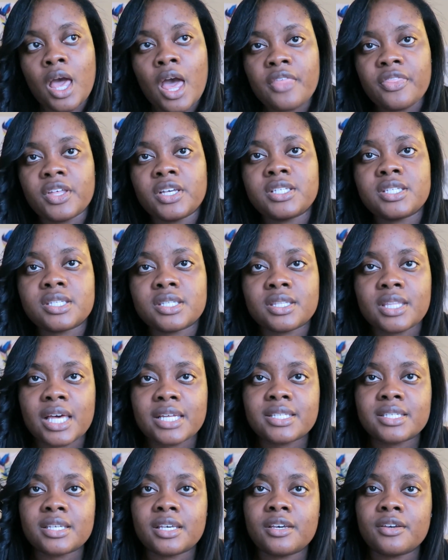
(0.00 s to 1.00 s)
I think
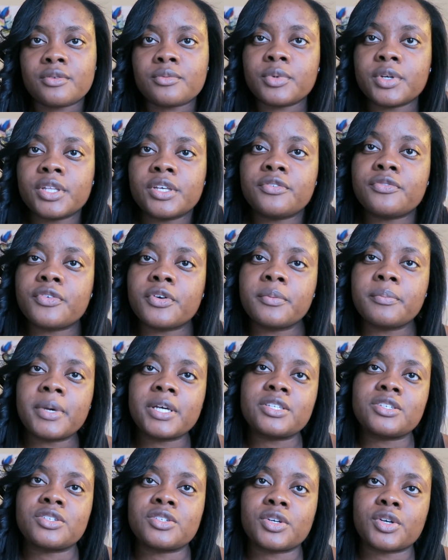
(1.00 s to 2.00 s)
that's it really for
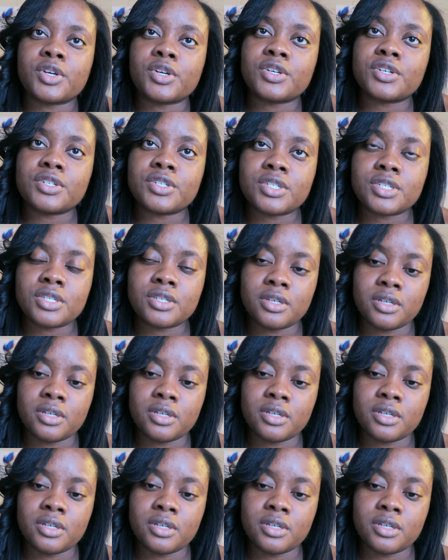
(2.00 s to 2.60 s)
Med Surg.